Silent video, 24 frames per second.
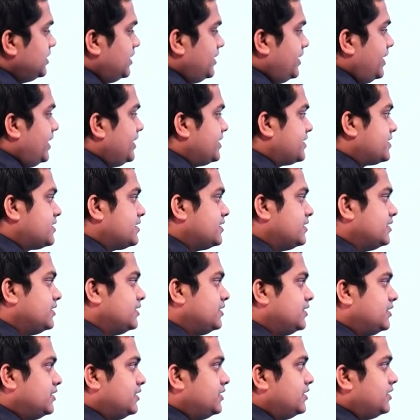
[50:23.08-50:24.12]
deaths,
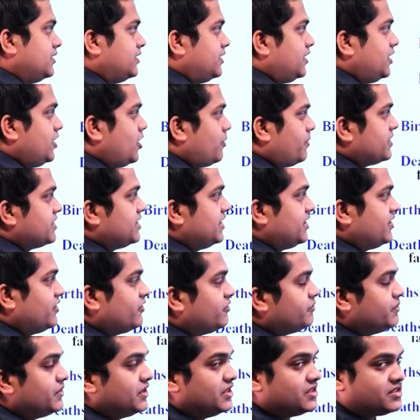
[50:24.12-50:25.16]
the opposite
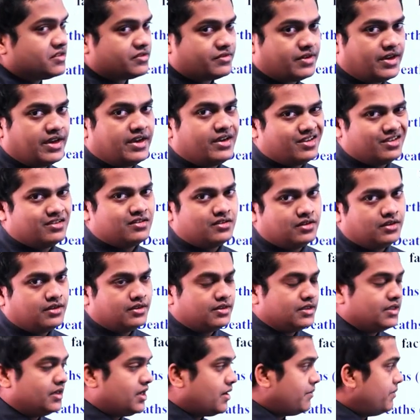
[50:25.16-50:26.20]
of births, right?
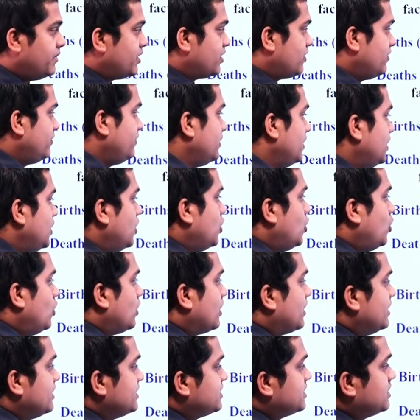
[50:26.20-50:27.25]
The number of
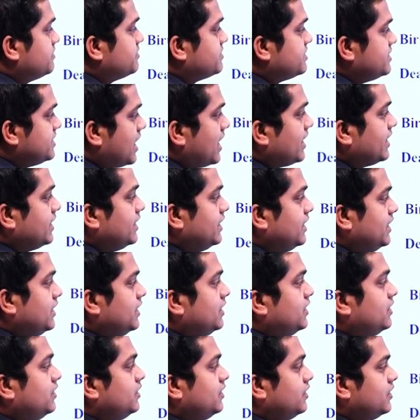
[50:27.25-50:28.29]
organisms die
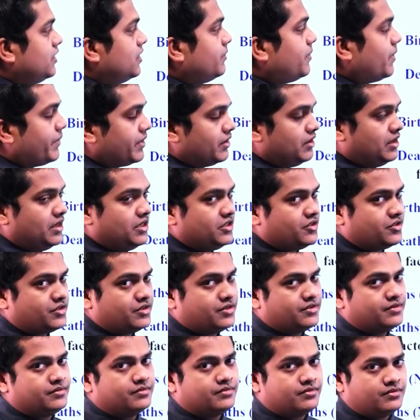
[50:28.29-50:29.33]
in the
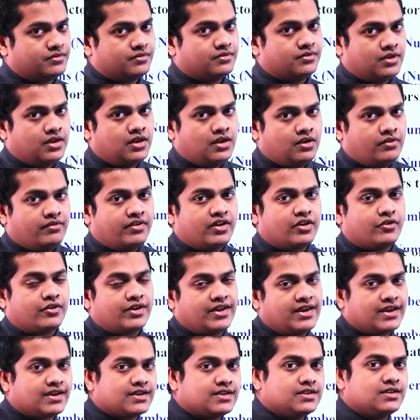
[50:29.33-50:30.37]
population. You
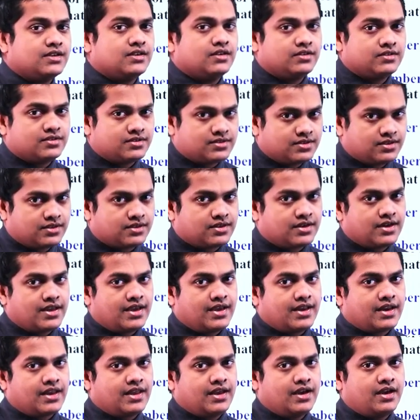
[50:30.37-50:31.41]
take a certain
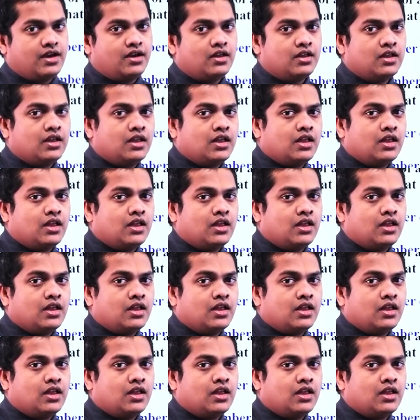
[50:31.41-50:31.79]
area,